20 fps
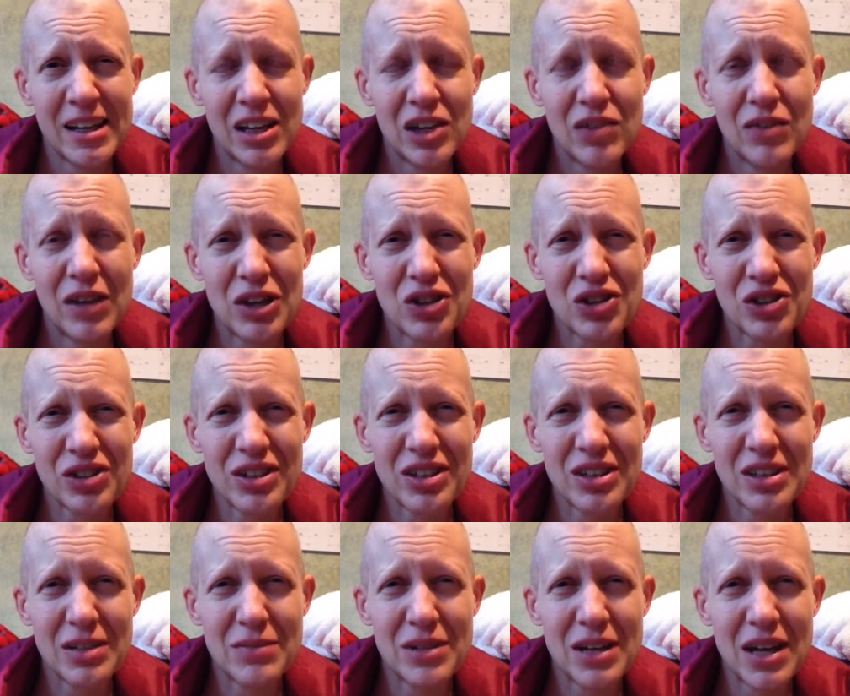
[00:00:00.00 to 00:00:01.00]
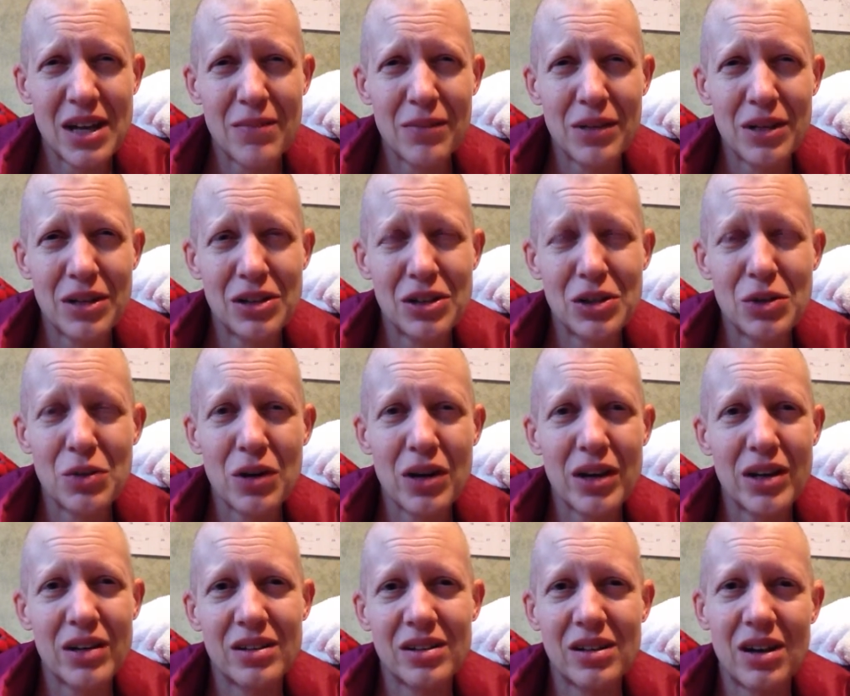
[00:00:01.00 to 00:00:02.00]
eventually someday I'm going to do
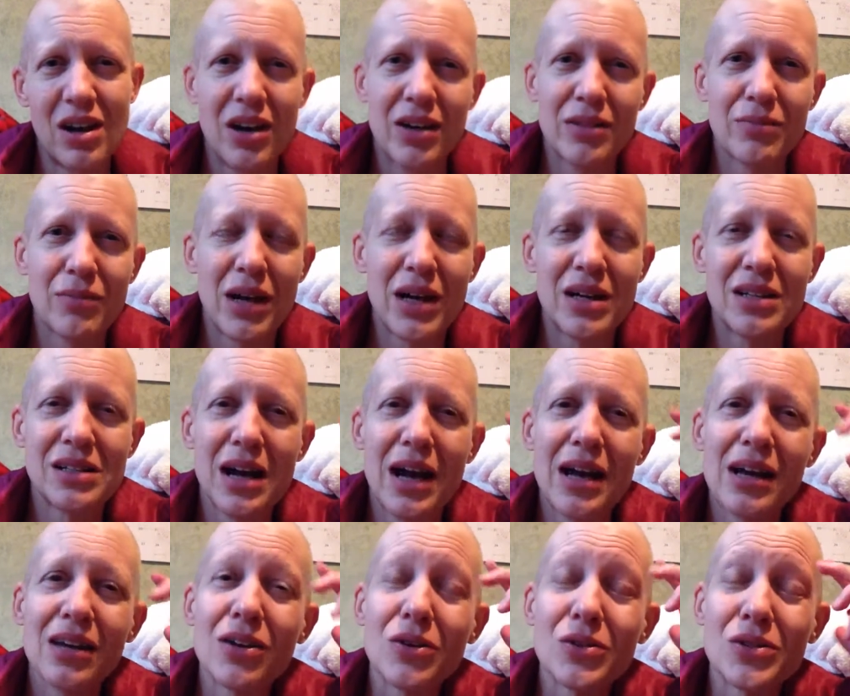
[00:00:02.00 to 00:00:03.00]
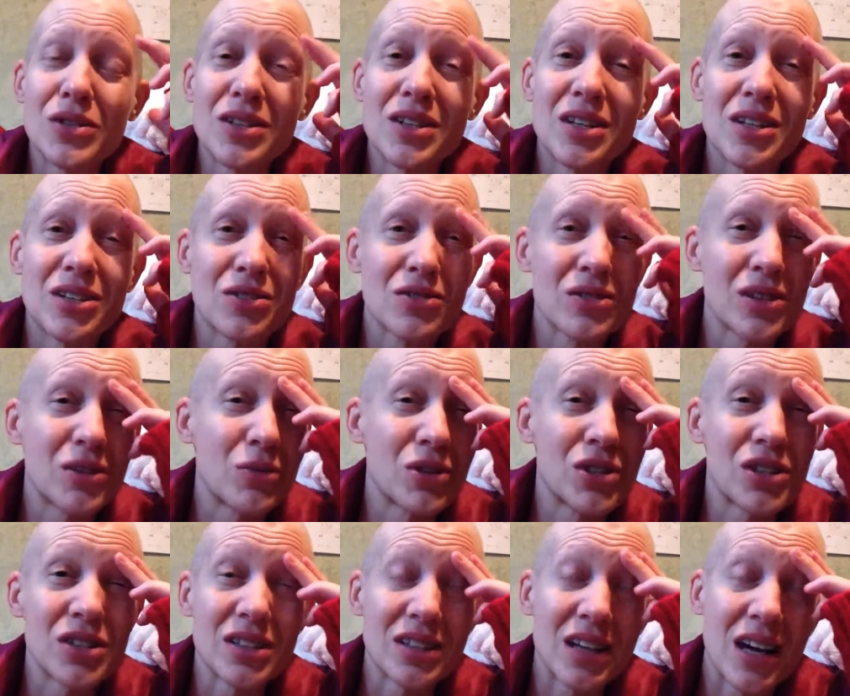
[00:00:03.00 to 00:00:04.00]
one on my diagnosis history,
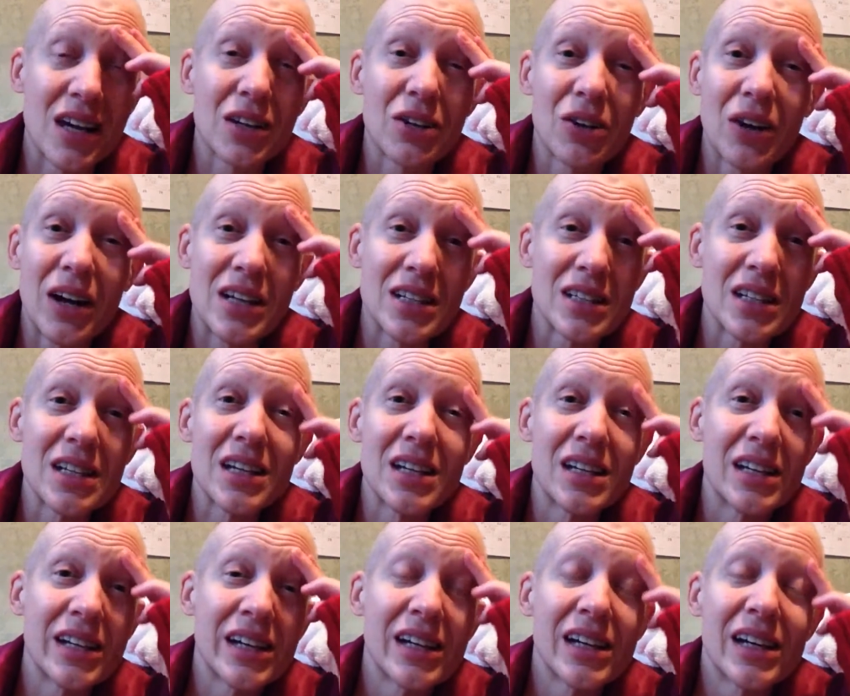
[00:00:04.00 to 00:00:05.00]
which is kind of crazy.